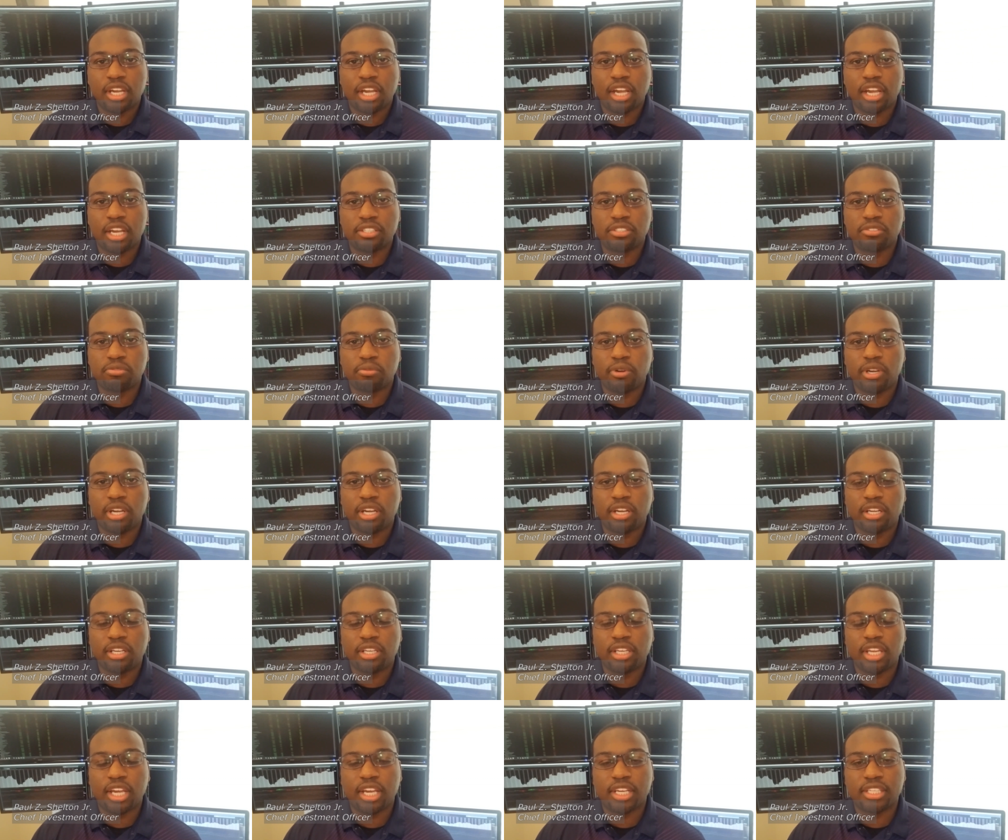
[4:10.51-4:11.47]
as
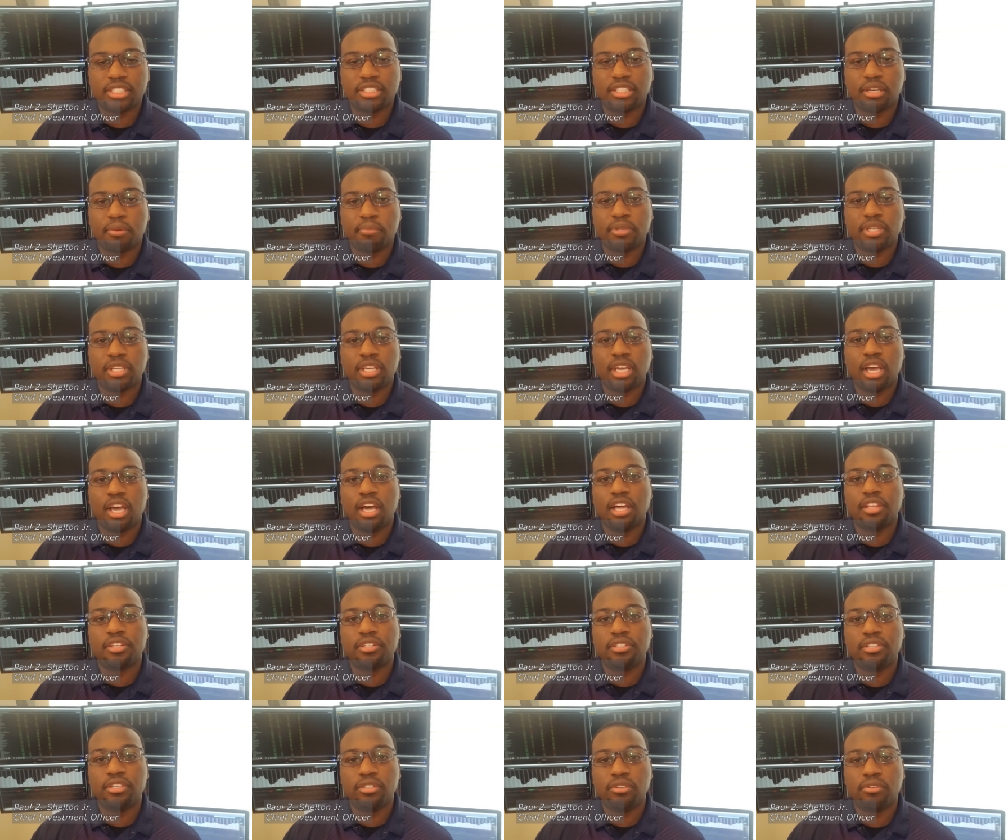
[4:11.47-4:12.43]
well as some of the
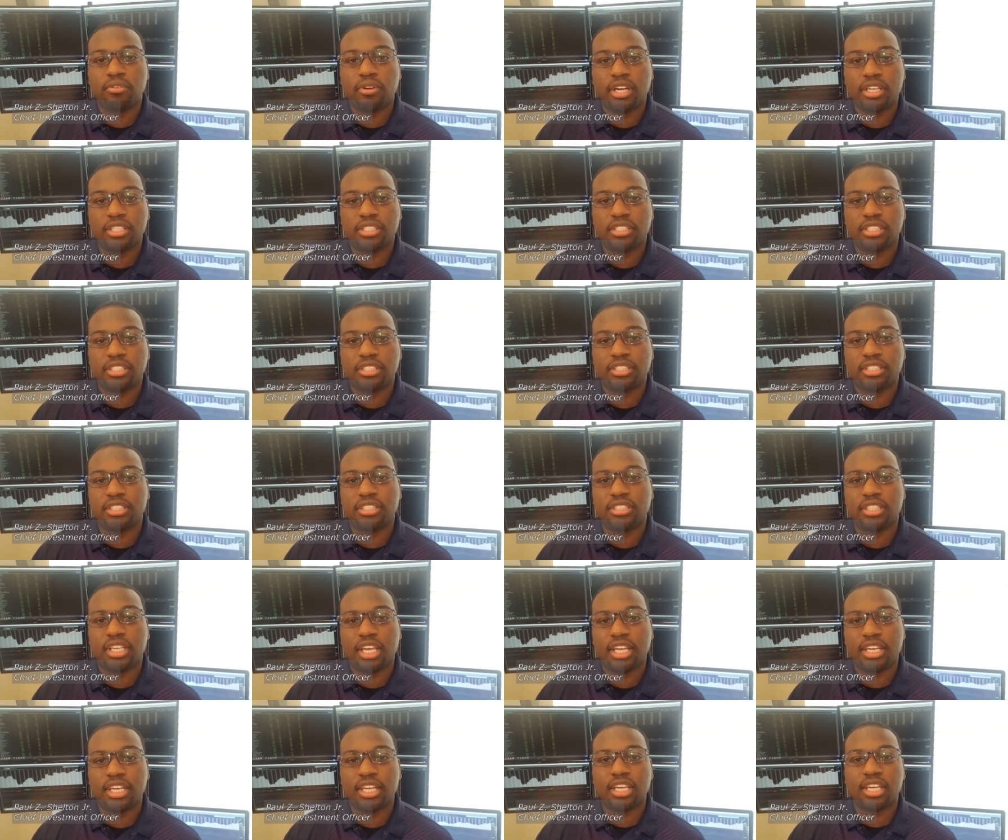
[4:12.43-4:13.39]
other nuances
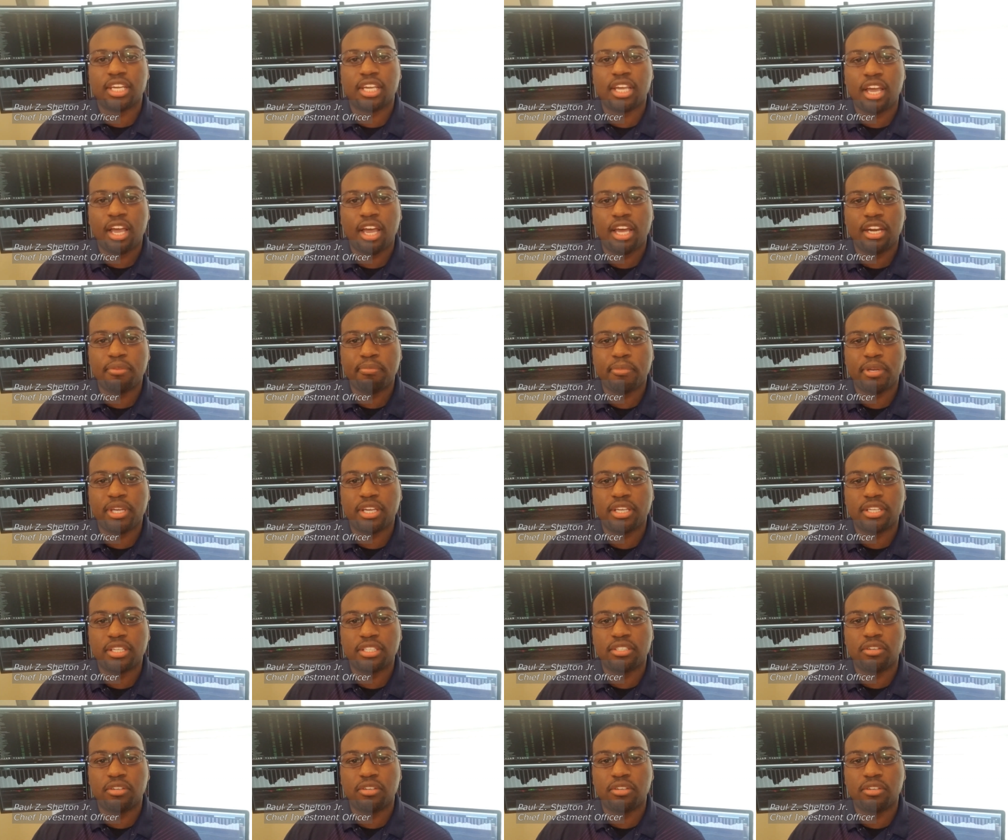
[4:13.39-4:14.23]
in the economy